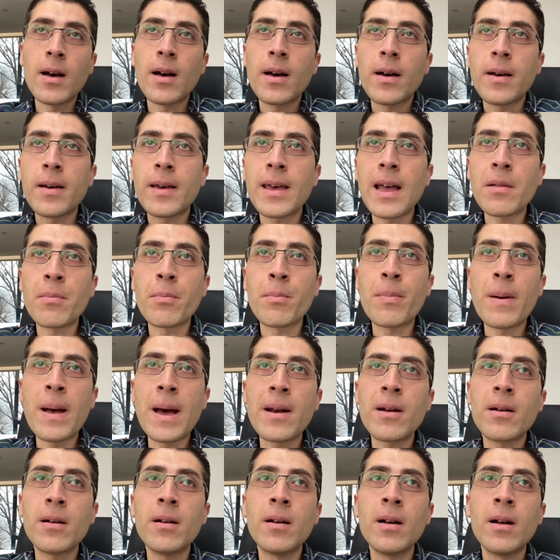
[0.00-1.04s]
get
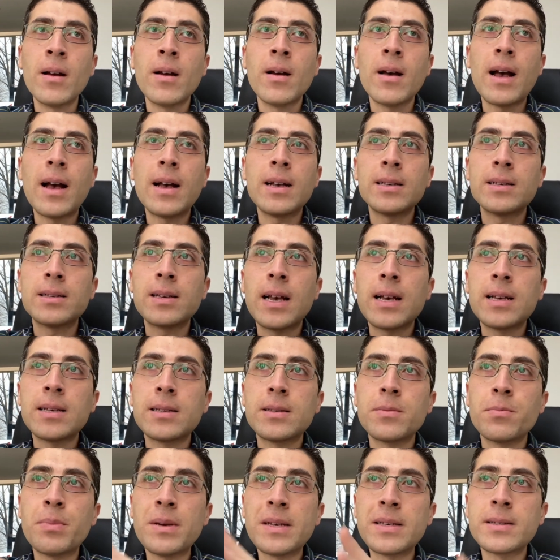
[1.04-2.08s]
better
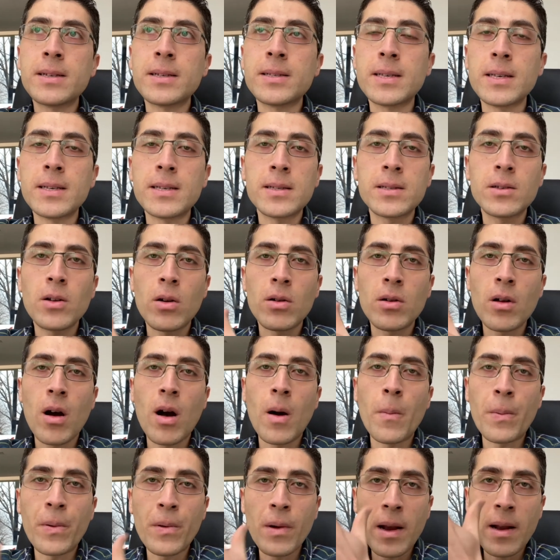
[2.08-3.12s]
as businesses start
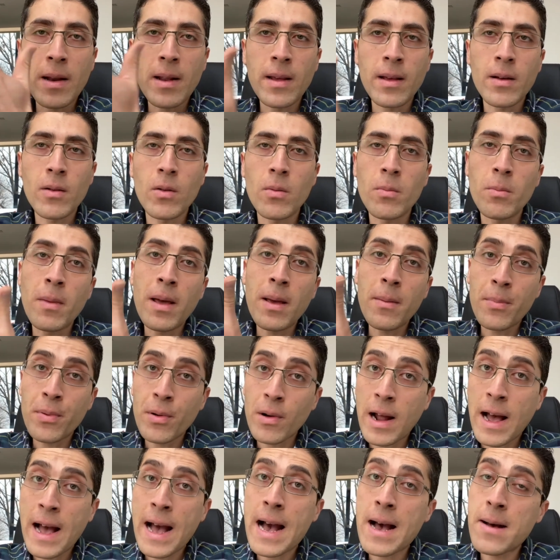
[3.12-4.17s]
operating, or
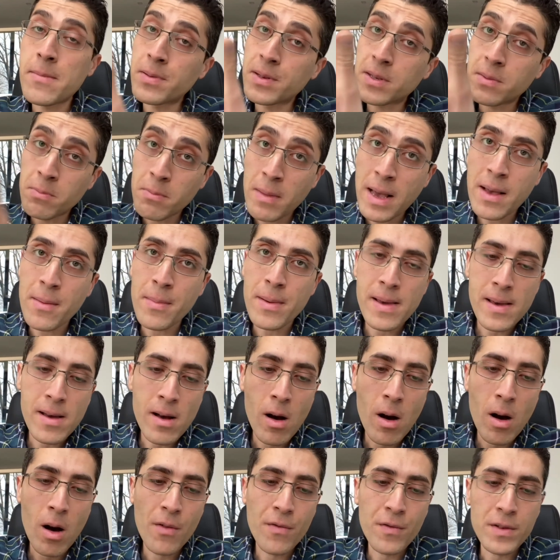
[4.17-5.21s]
maybe
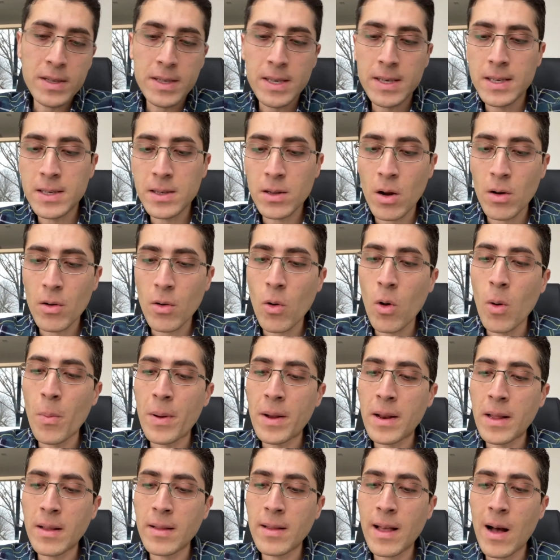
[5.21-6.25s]
offices start
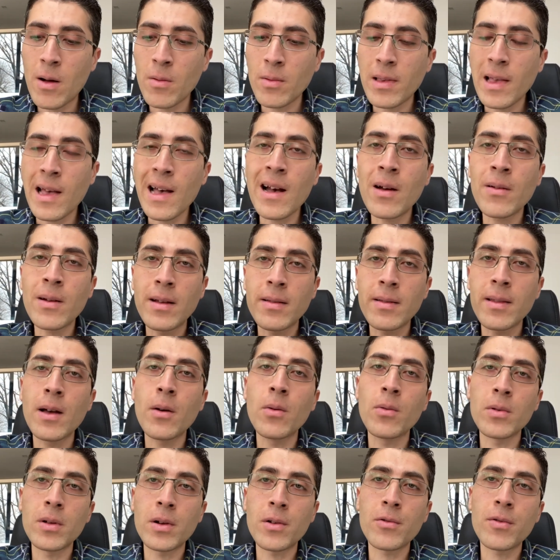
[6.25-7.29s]
opening downtown, and that
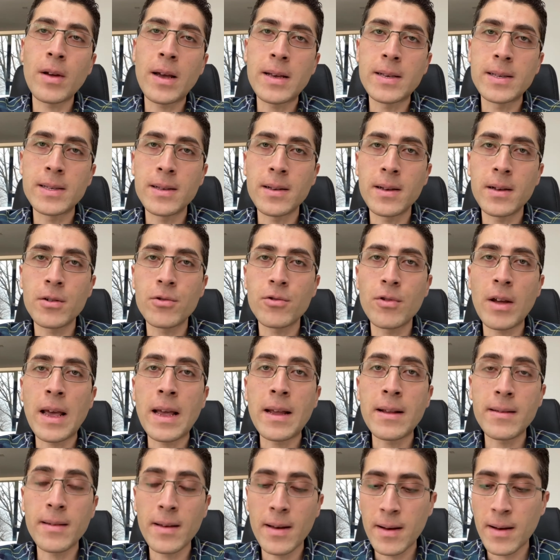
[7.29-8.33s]
will
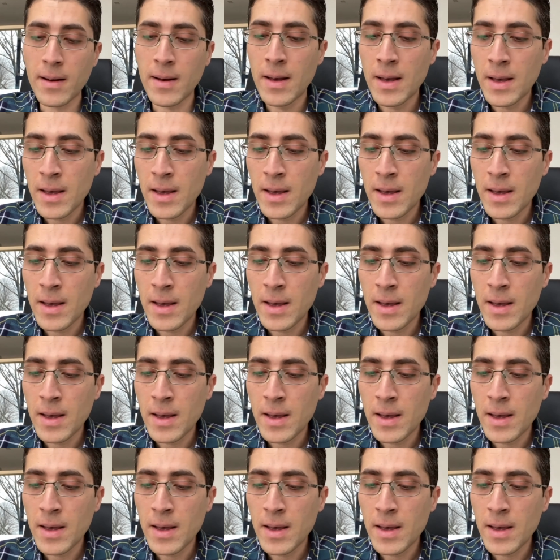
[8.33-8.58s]
create the